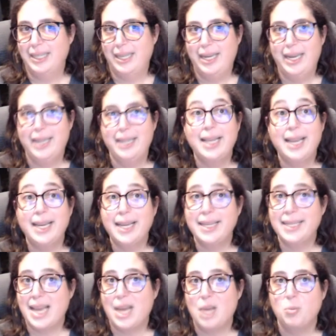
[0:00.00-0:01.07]
And like I
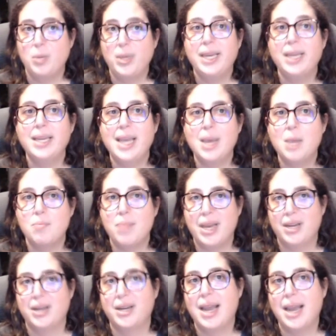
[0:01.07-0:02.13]
said, we can get
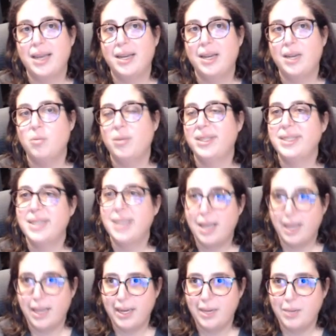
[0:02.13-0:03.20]
better at it with
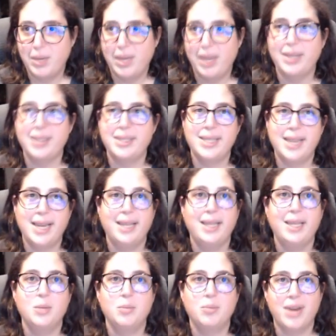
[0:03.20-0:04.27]
time and
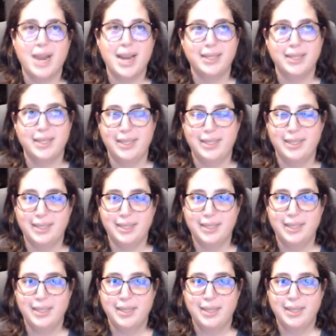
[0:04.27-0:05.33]
daily practice.
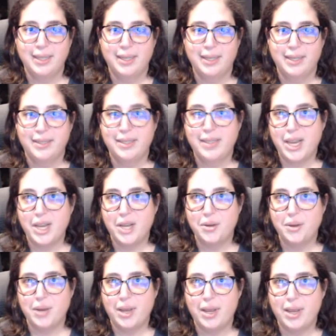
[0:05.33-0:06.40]

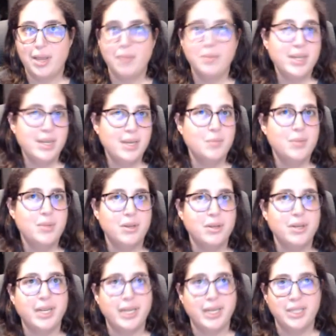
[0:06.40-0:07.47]
So I'm going to
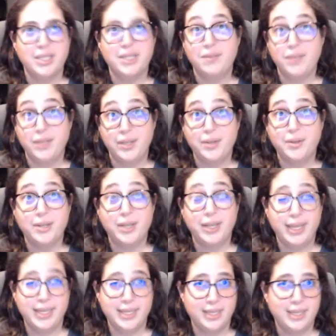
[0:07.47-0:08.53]
implore each of you who are
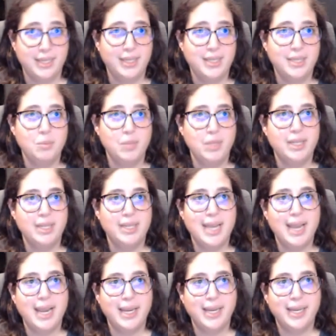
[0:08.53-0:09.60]
listening to me
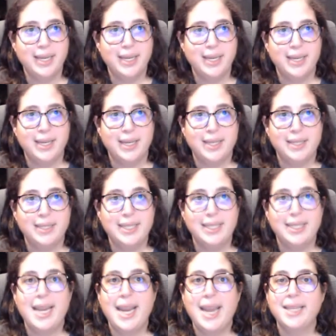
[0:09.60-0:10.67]
today to
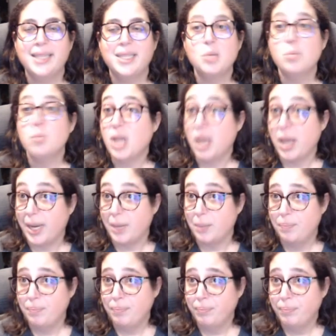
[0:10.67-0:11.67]
take some time